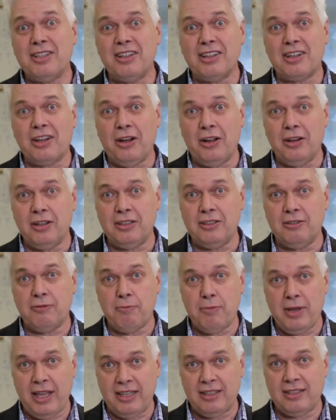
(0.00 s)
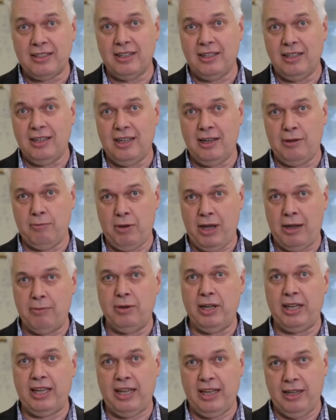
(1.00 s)
to the College of Medicine and
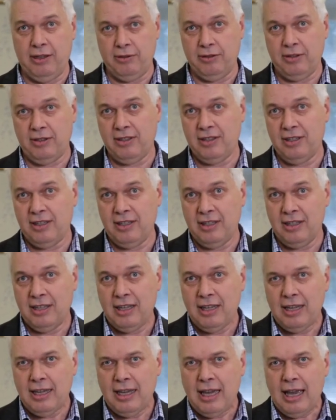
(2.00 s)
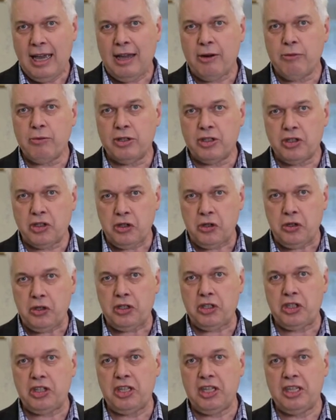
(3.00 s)
Public Health. Our
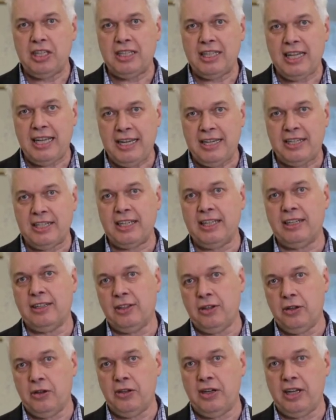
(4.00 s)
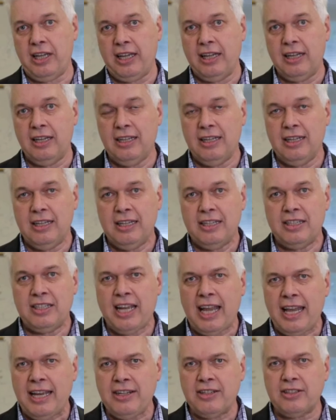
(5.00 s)
research, teaching and learning
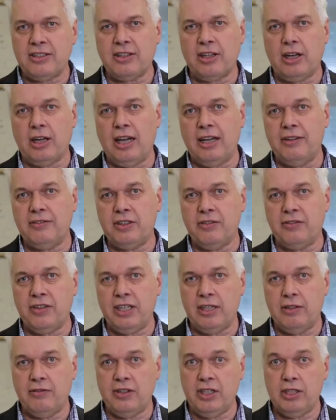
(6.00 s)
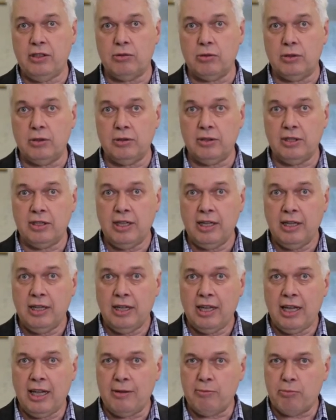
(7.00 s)
changes the lives of individuals
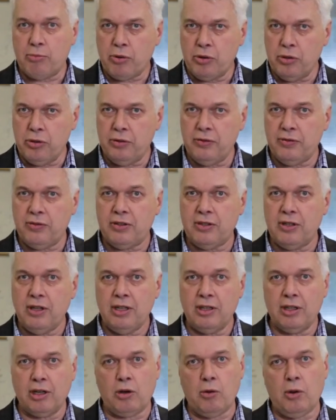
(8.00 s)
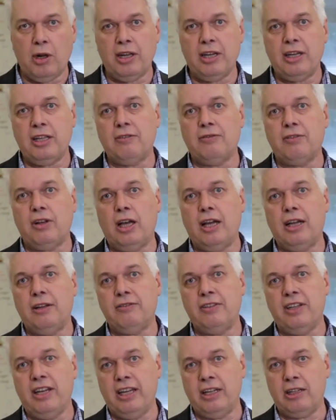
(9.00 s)
and improves the quality of
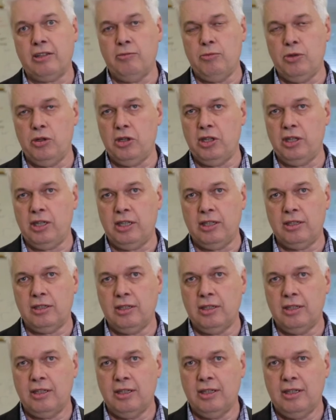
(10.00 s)
life in our communities.